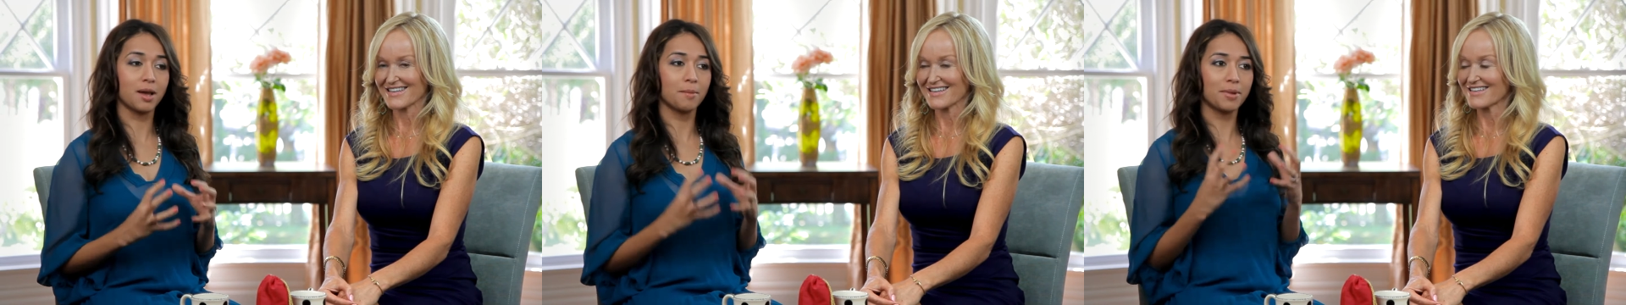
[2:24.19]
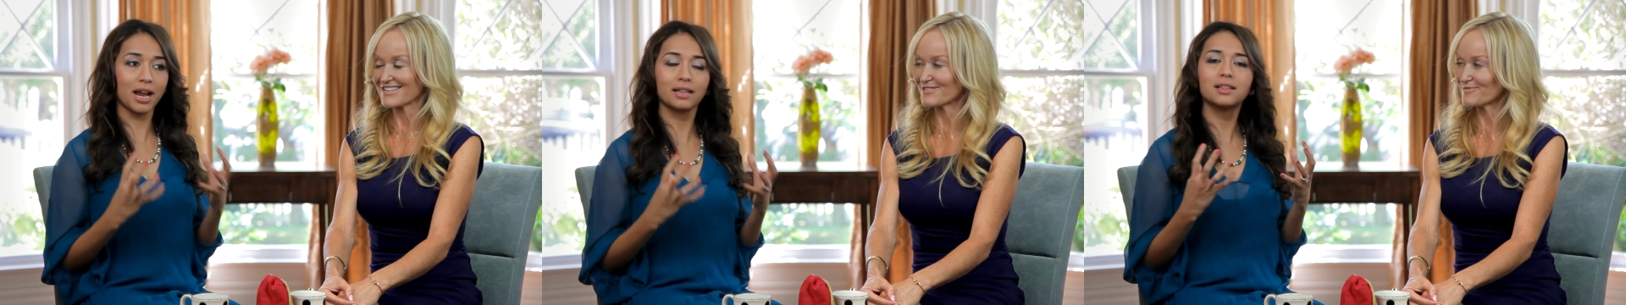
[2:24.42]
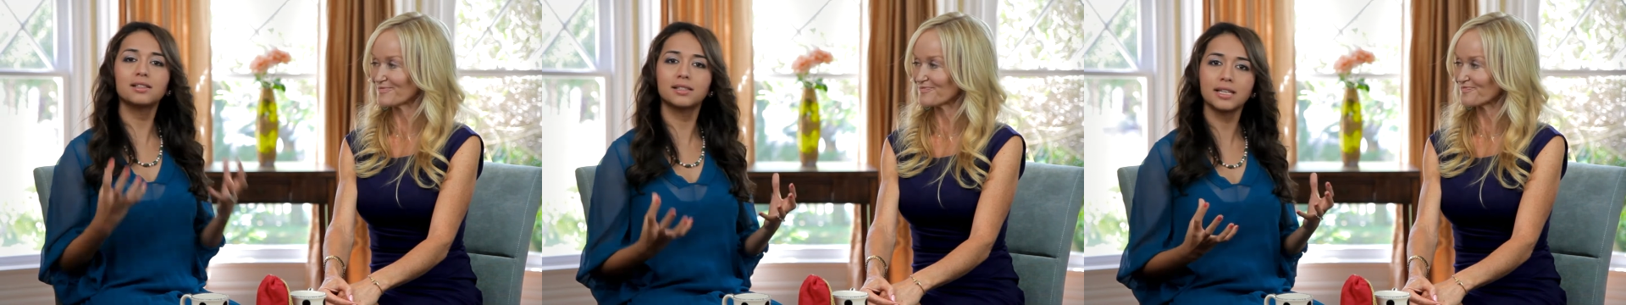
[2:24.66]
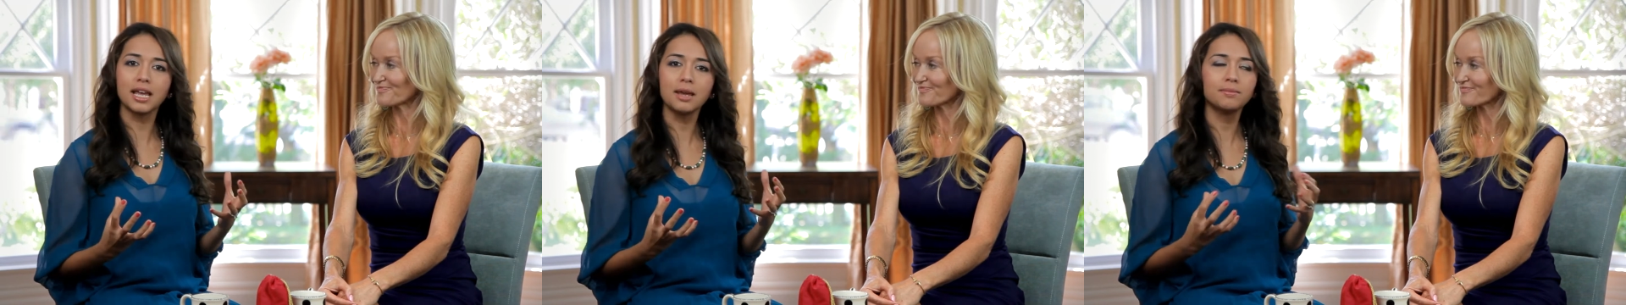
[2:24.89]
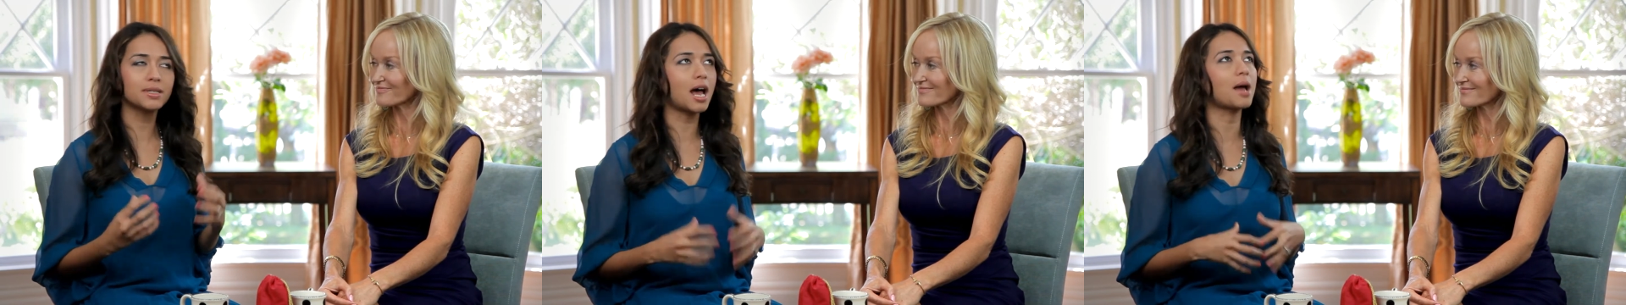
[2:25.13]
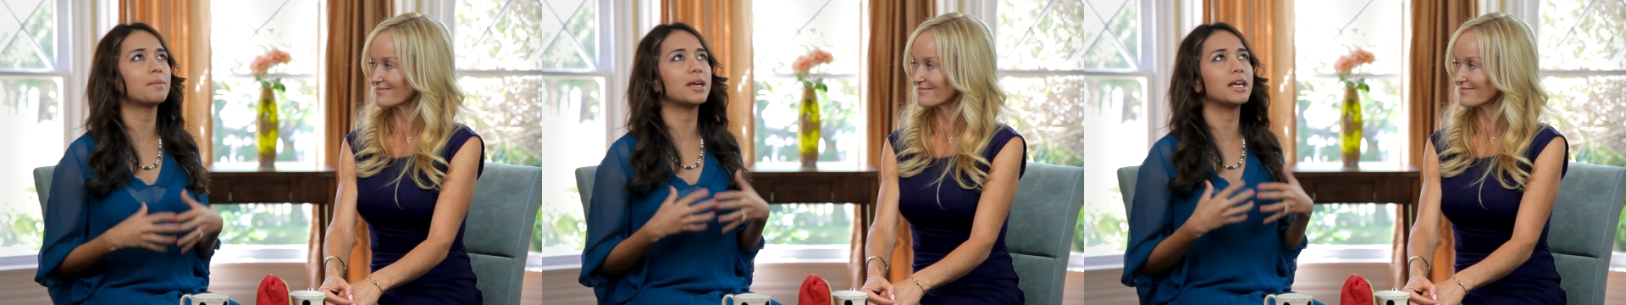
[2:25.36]
Speaker 1: but at the same
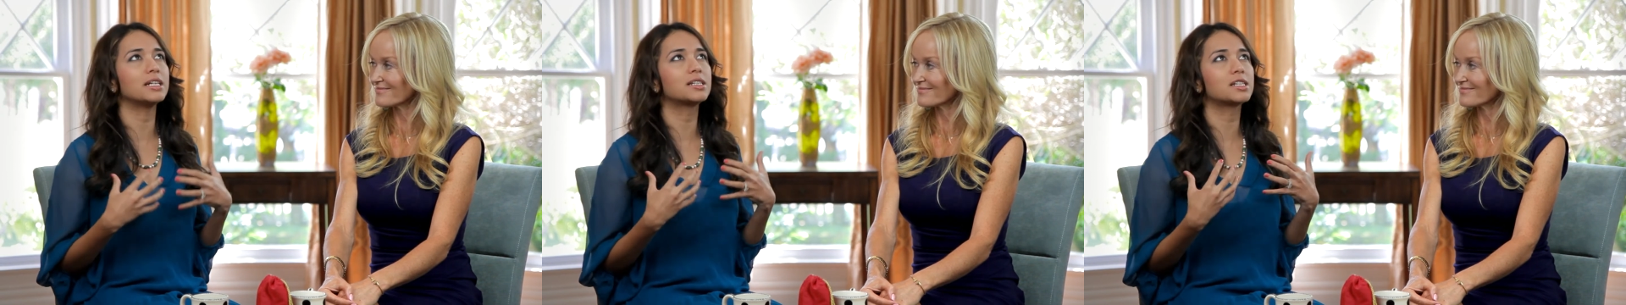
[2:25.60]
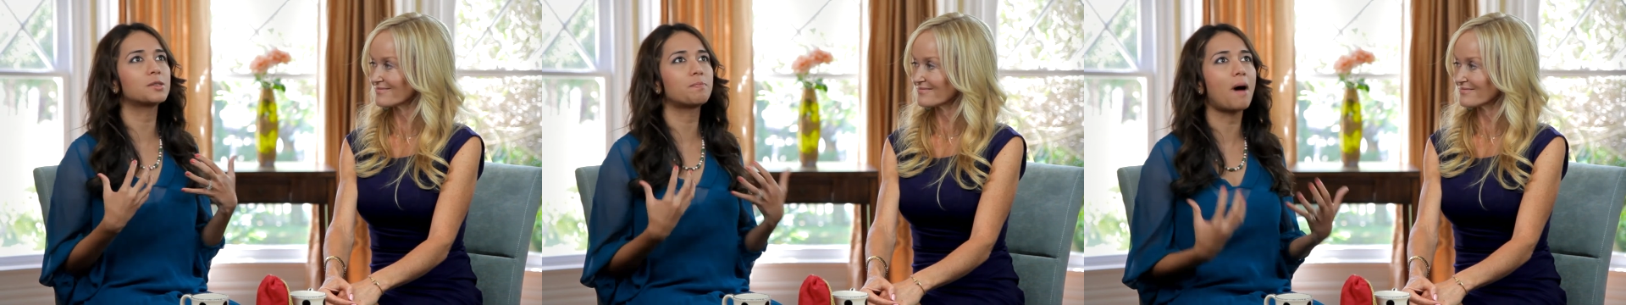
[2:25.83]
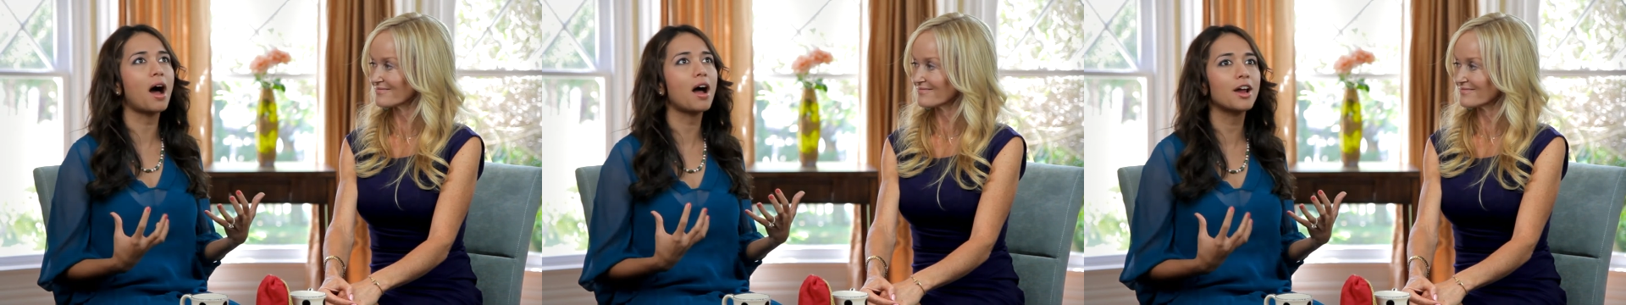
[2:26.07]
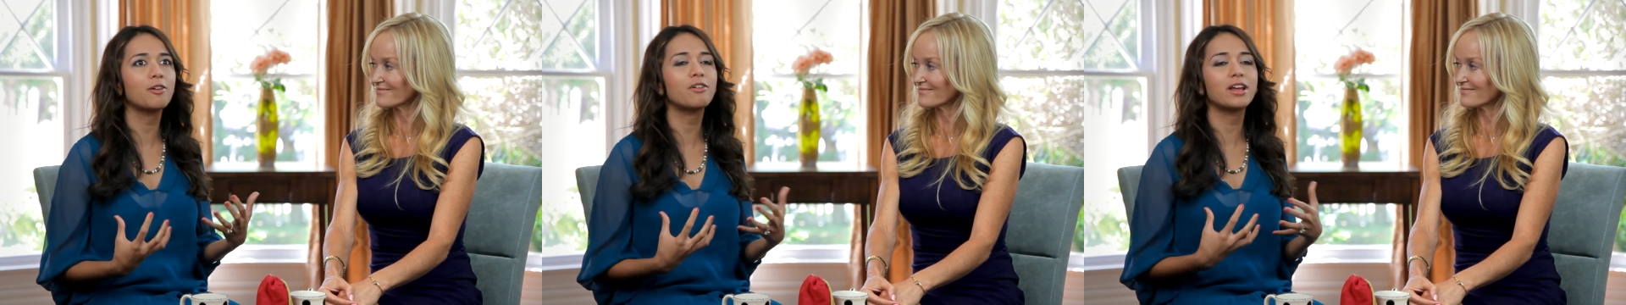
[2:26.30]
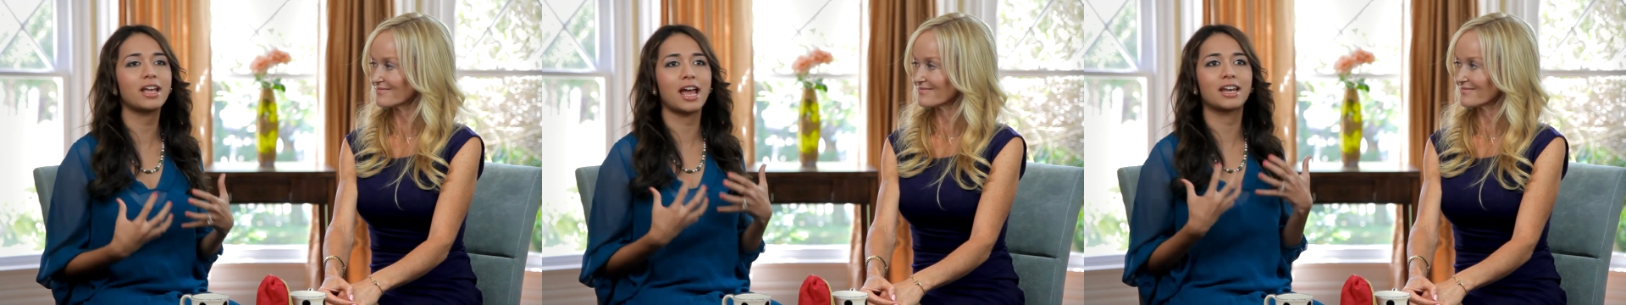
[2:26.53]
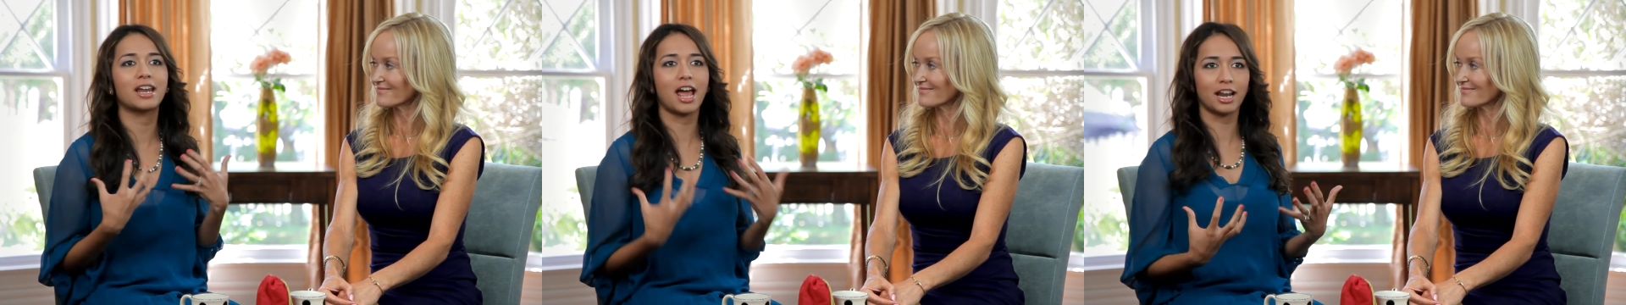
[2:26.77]
time, inspiring
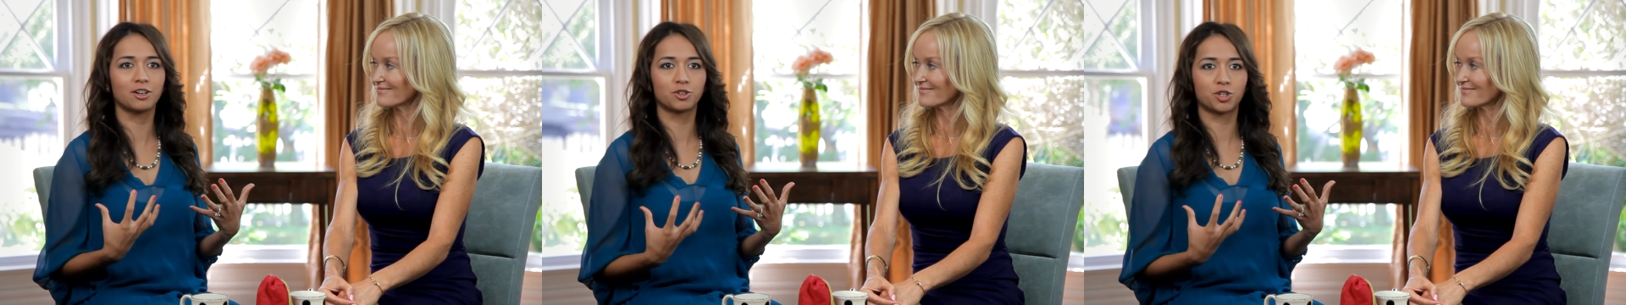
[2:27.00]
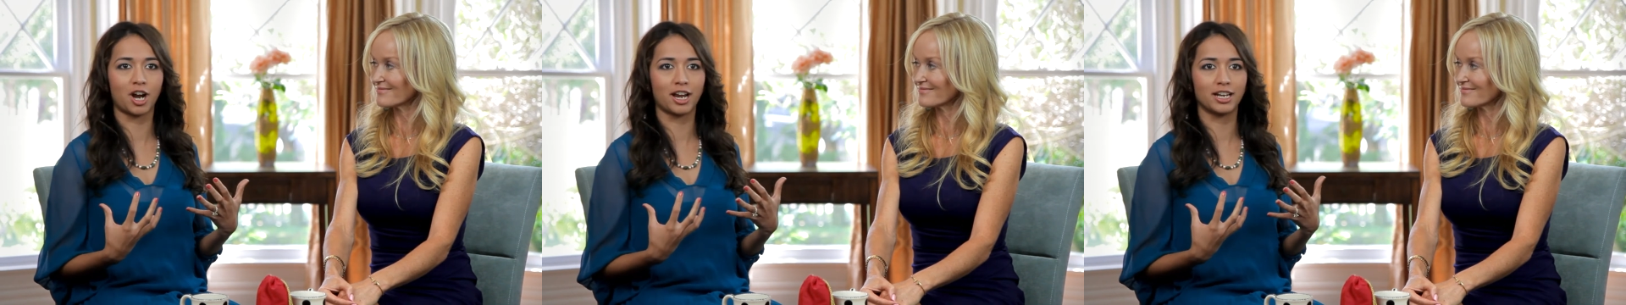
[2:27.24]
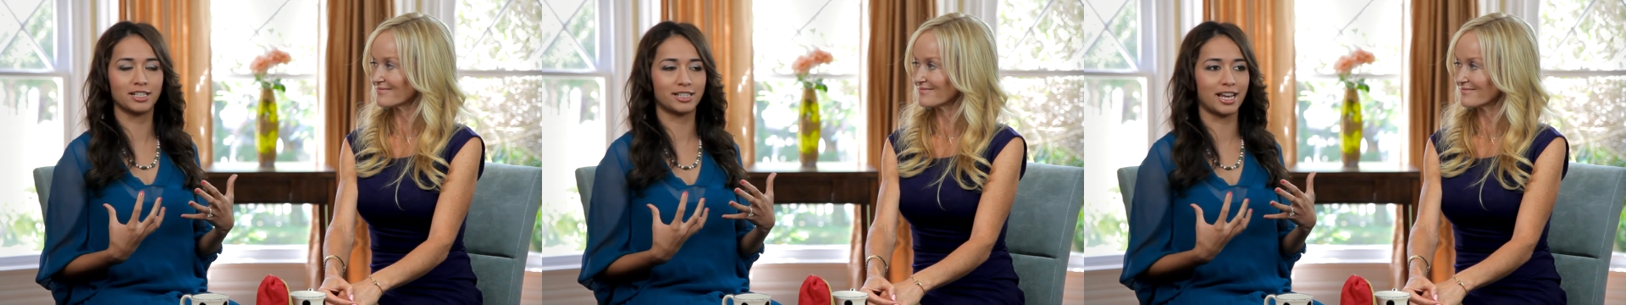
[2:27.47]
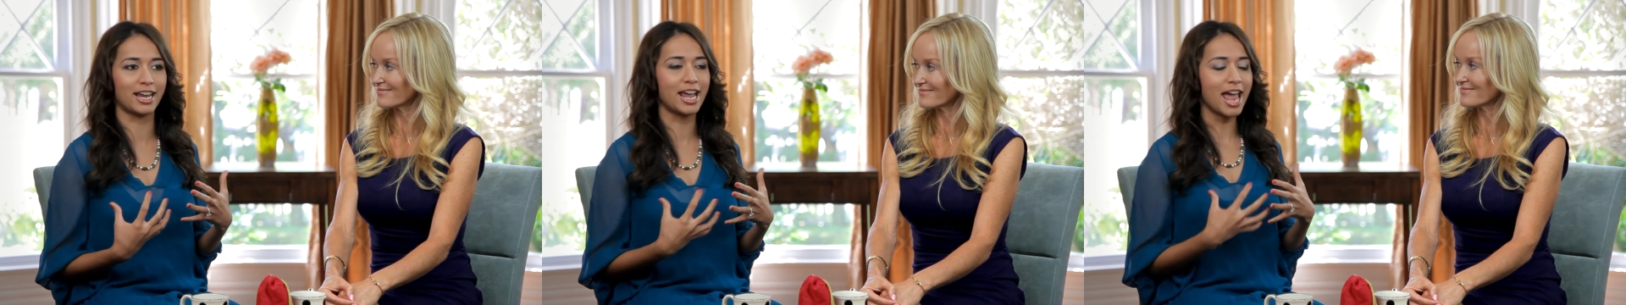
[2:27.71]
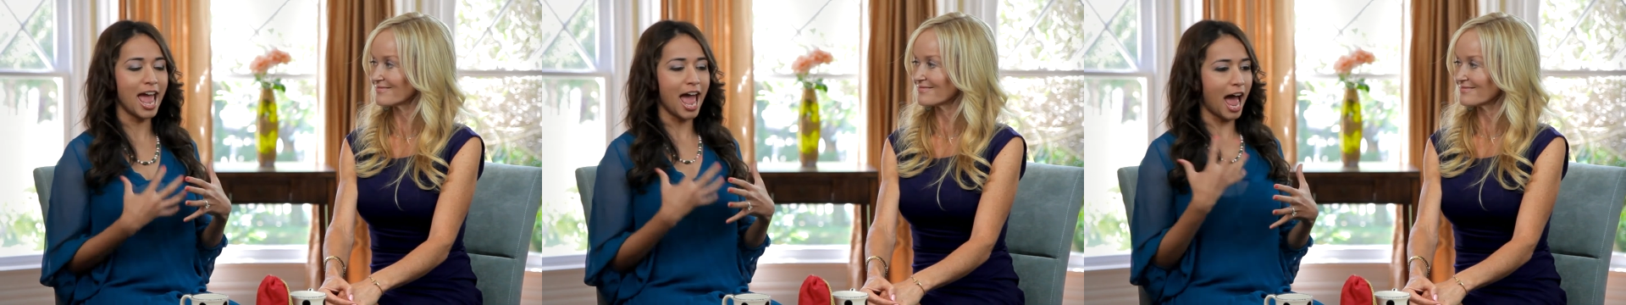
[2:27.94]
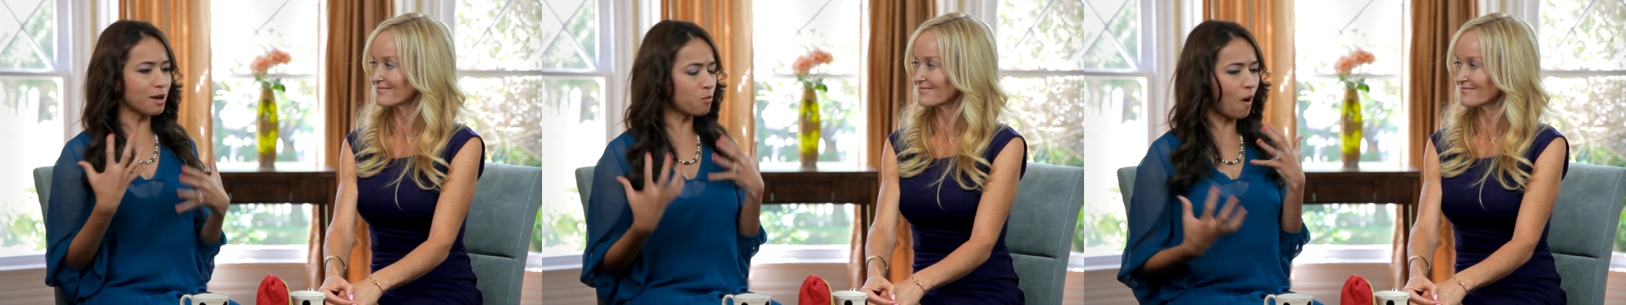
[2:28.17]
and energizing.
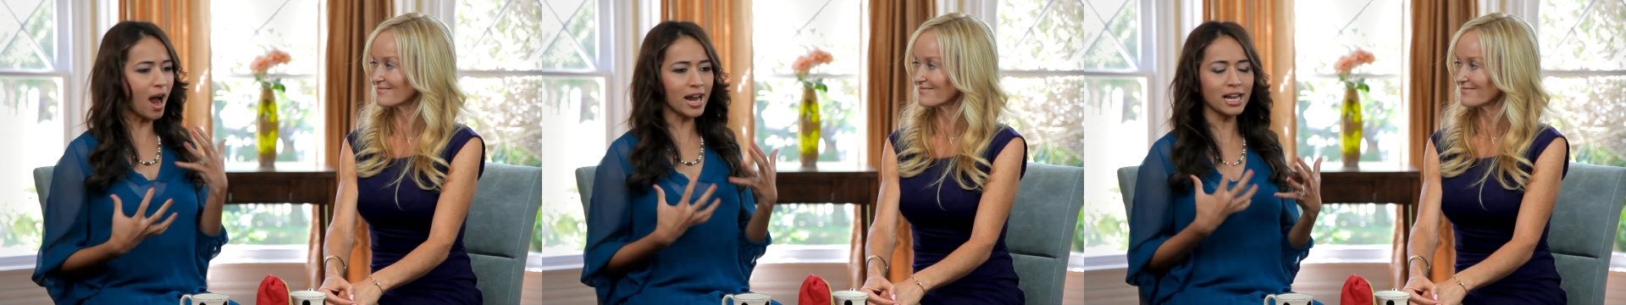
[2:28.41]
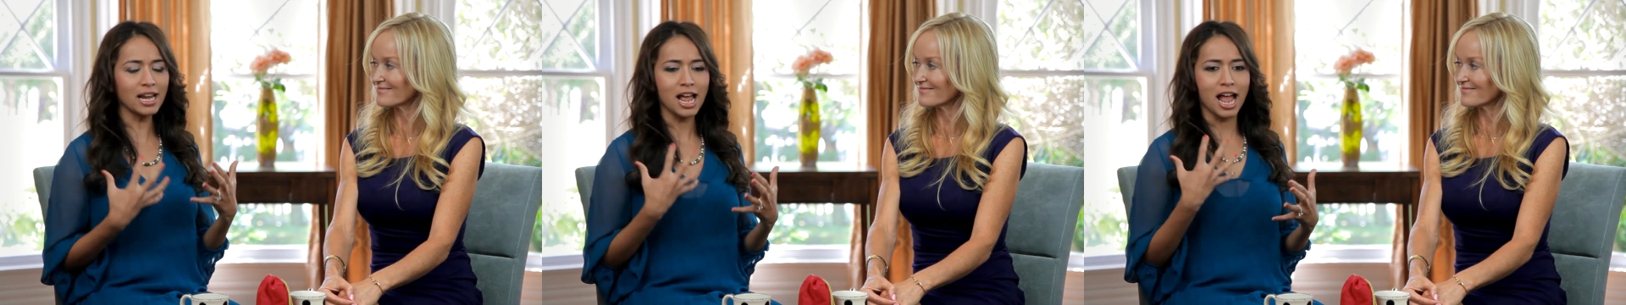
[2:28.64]
And while